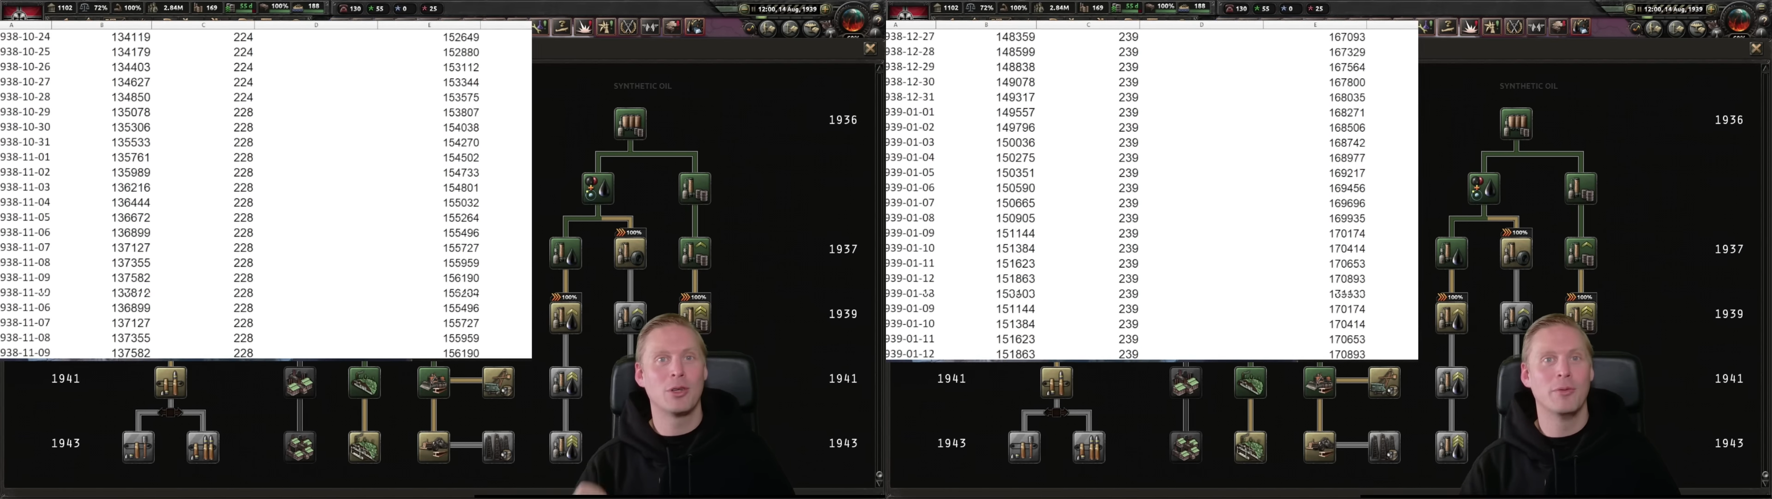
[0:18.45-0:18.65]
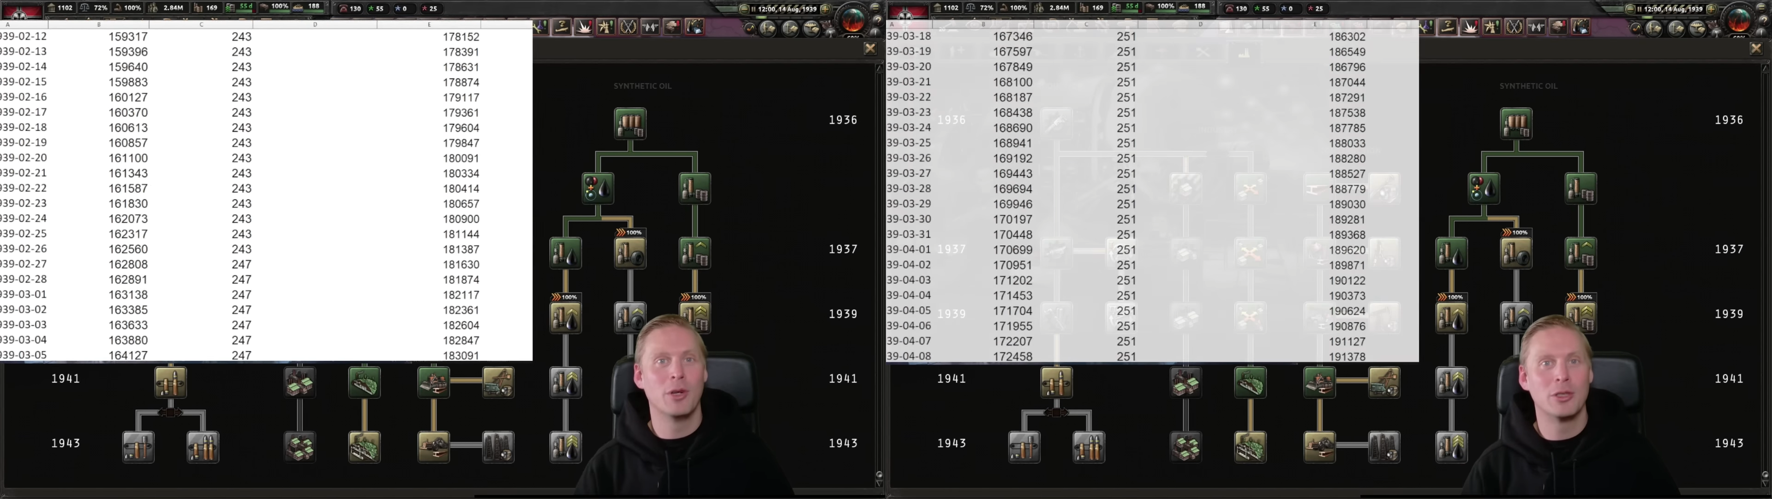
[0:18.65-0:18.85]

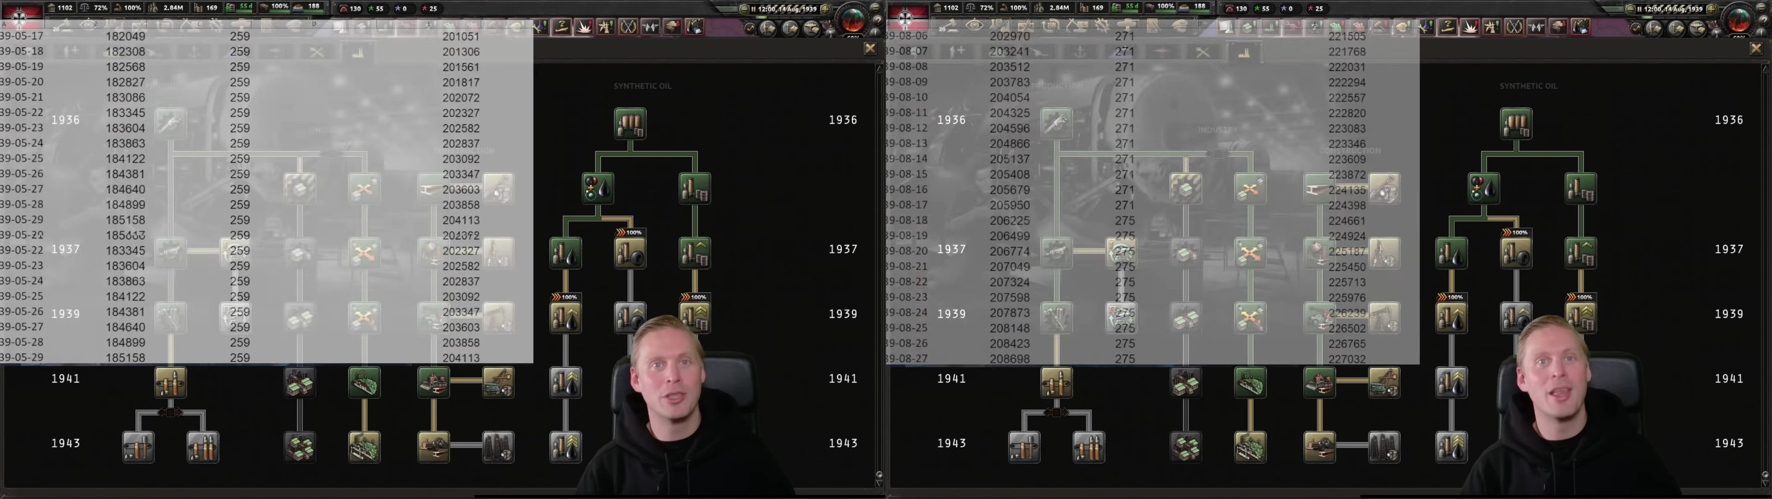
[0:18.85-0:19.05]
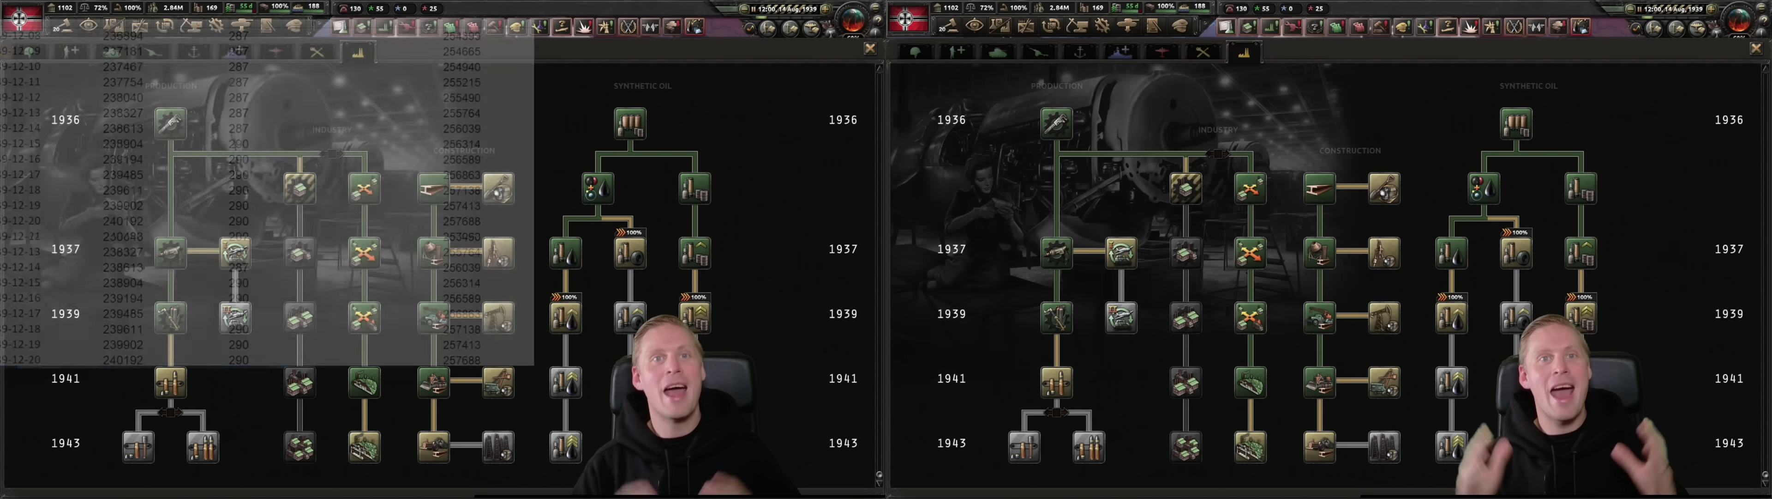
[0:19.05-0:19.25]

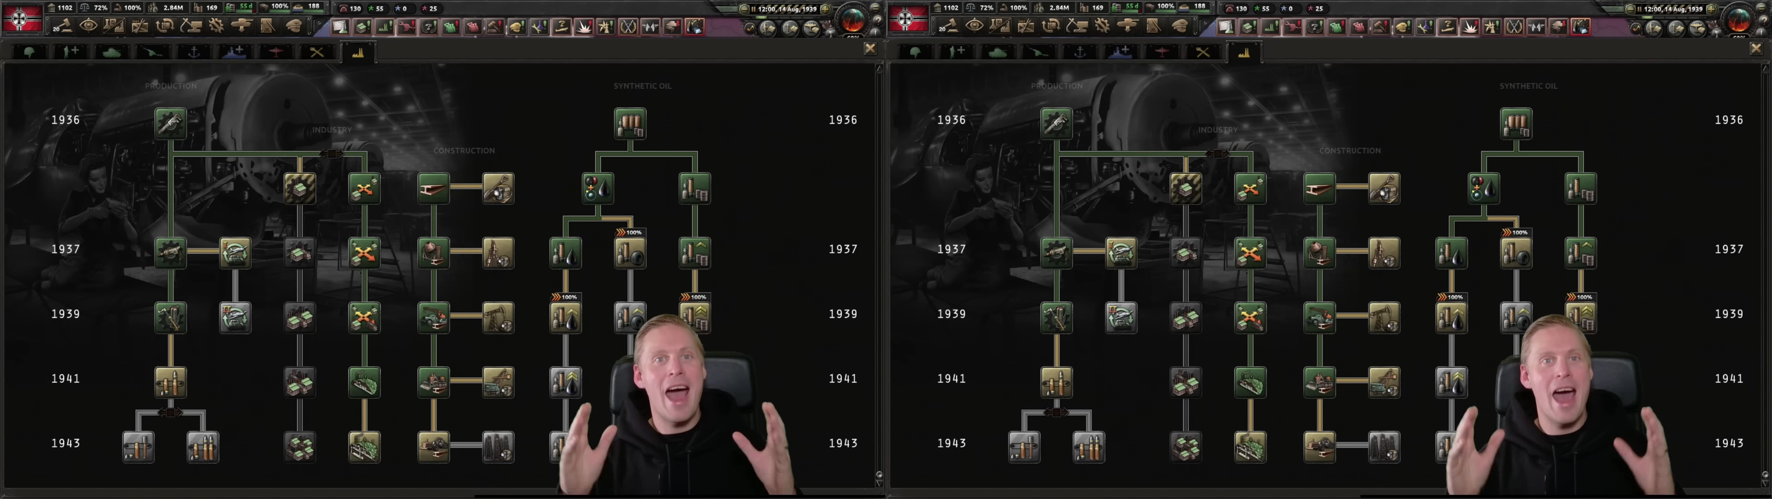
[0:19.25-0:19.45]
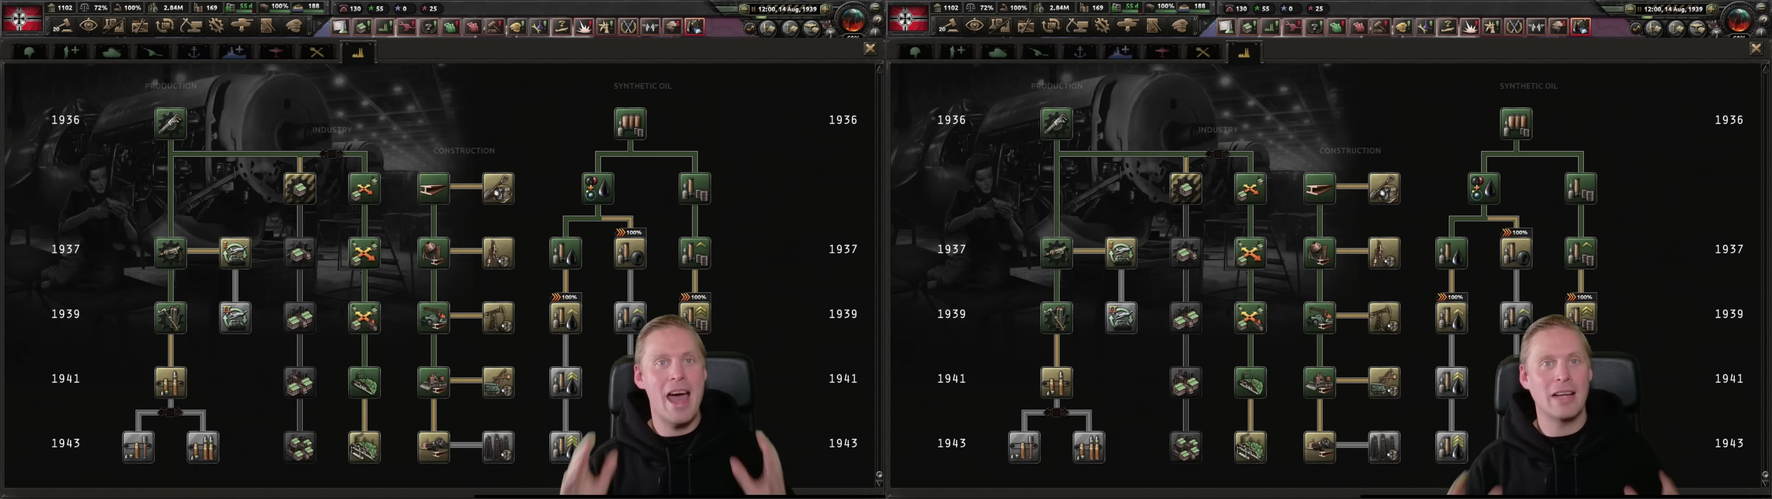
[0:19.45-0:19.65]
conversion
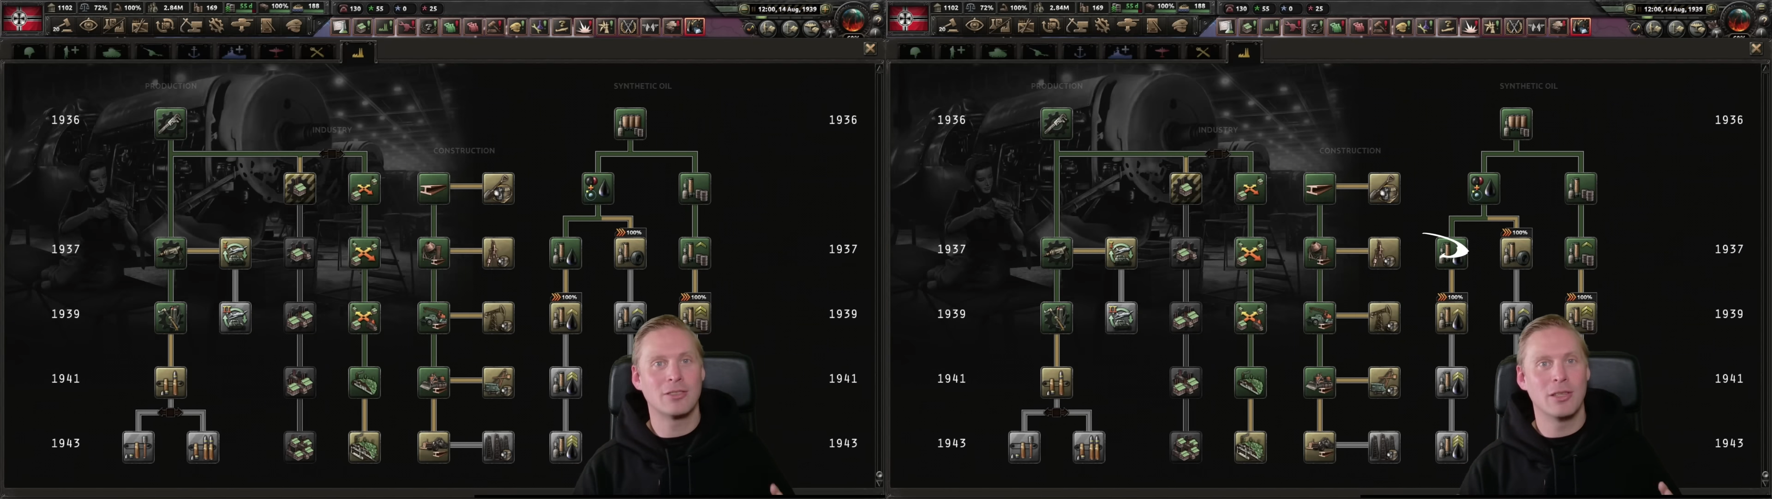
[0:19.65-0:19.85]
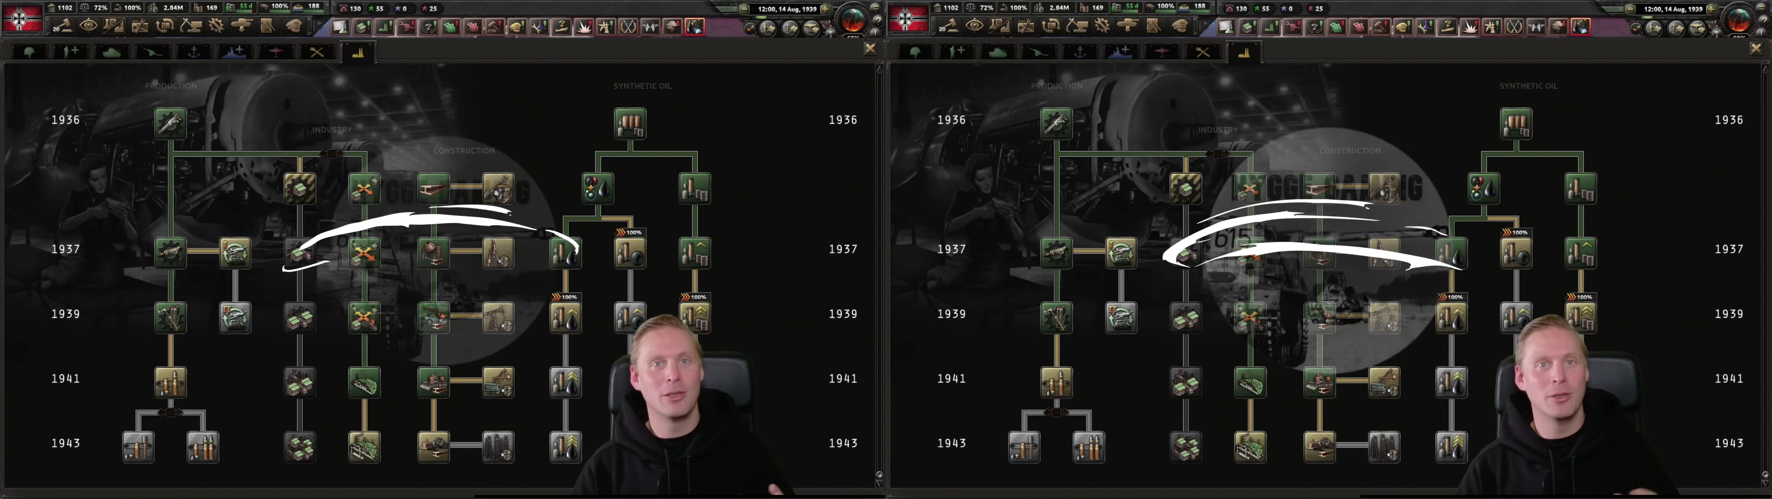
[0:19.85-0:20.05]

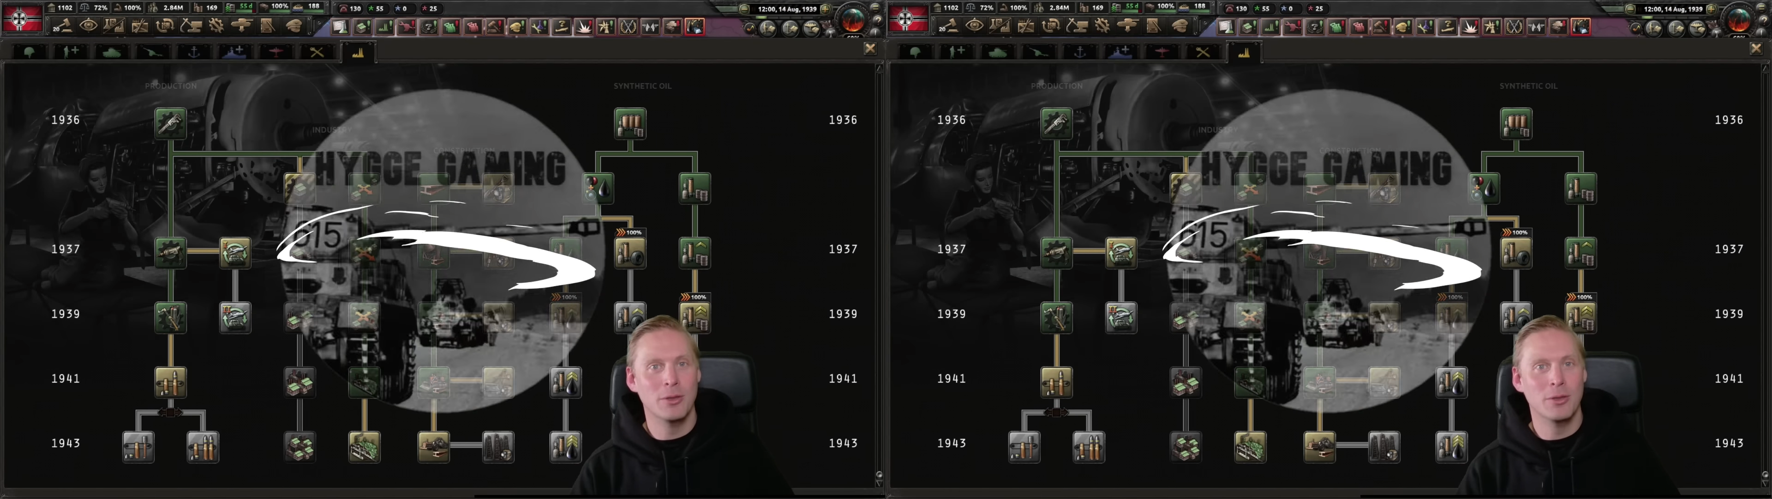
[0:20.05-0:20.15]
actually good.